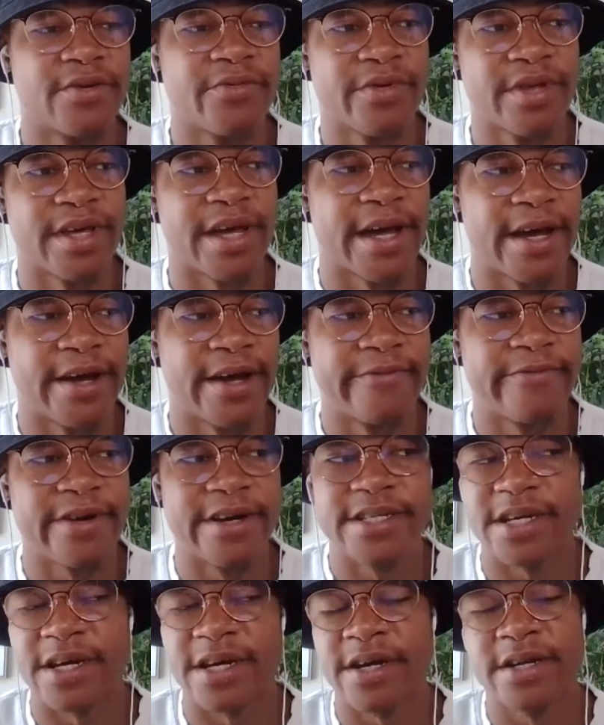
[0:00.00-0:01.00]
where they have
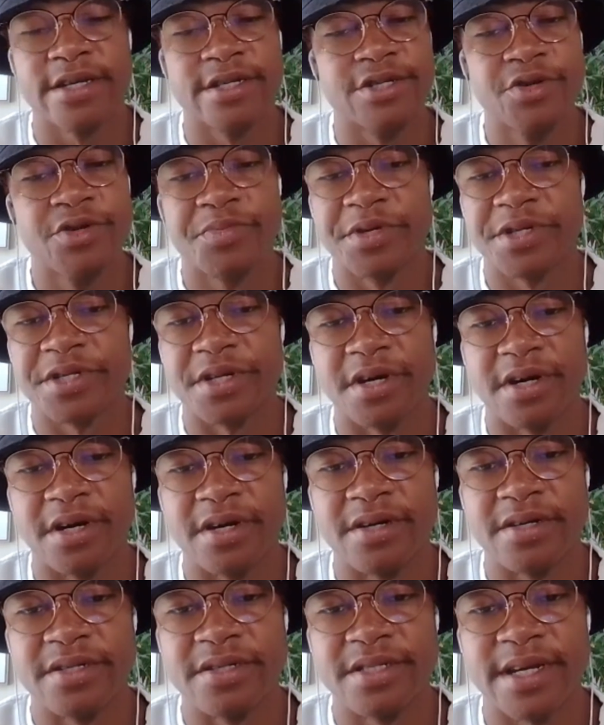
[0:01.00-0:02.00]
a ton of
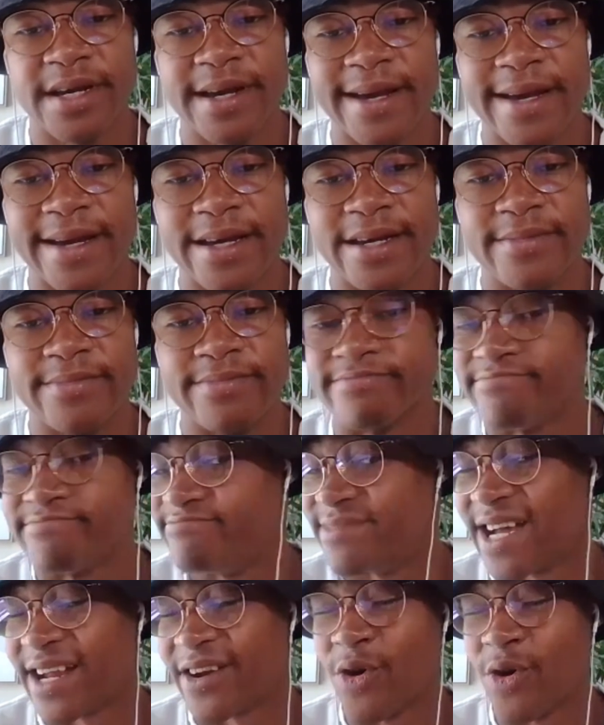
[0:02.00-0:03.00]
superstars and
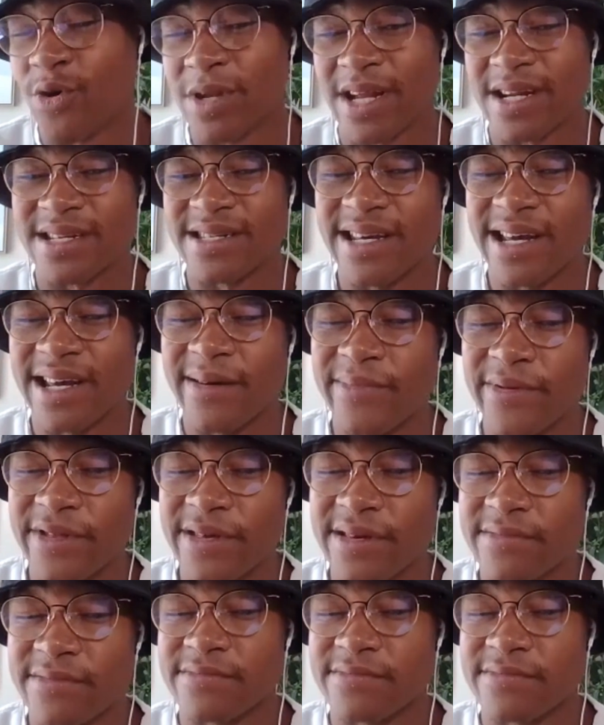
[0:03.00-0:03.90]
not a whole lot of depth.